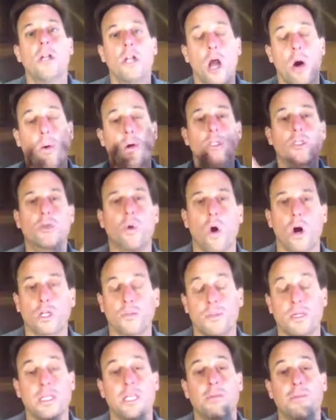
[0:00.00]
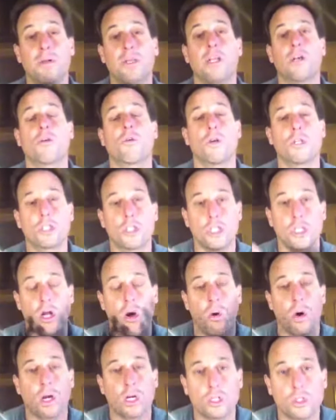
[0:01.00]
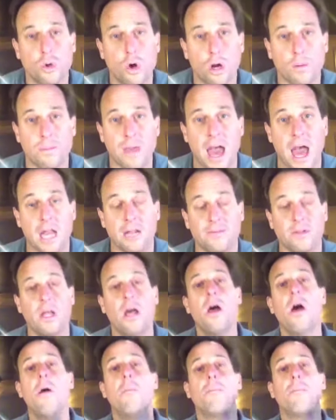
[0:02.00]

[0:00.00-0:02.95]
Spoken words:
No one talked me into being a Christian. No one could talk me out of it.